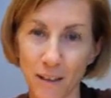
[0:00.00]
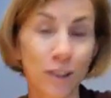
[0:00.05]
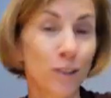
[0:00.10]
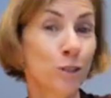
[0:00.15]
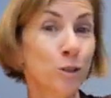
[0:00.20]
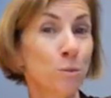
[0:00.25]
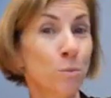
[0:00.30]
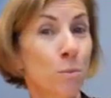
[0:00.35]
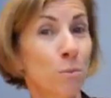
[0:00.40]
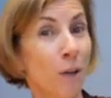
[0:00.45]

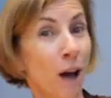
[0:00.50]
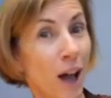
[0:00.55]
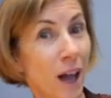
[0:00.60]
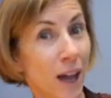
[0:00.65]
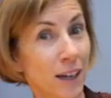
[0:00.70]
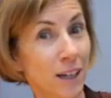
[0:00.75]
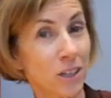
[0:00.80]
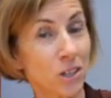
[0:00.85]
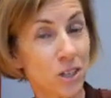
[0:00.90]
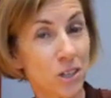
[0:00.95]
You
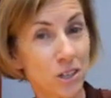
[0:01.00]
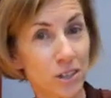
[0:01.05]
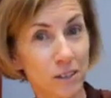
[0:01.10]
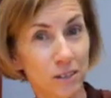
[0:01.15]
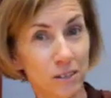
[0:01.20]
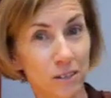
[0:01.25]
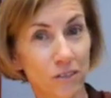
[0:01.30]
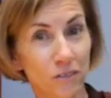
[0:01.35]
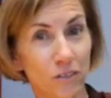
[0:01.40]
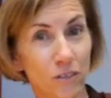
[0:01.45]
might,
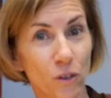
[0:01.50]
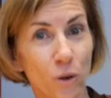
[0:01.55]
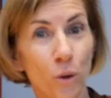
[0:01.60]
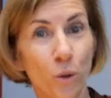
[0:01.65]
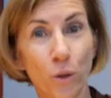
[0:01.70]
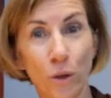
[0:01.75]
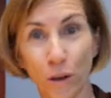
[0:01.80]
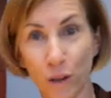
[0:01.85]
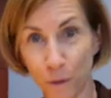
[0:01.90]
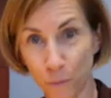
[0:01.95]

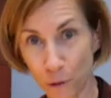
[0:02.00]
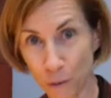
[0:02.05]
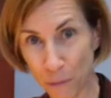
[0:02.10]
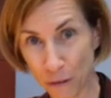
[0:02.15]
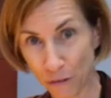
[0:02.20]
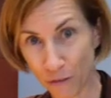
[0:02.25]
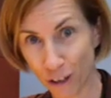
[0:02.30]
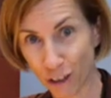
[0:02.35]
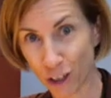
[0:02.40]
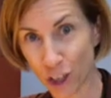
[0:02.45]
although it would be
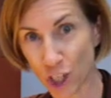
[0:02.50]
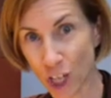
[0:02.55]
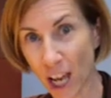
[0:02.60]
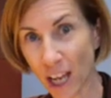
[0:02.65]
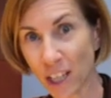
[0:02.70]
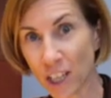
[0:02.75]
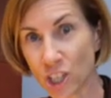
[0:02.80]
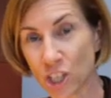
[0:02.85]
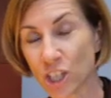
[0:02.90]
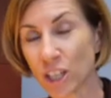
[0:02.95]
very
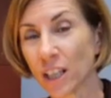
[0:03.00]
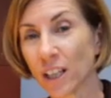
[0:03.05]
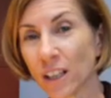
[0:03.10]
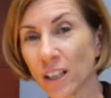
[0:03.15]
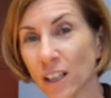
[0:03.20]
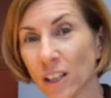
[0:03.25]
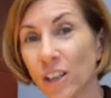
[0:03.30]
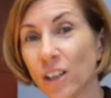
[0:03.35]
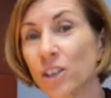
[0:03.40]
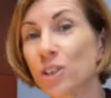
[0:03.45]
challenging,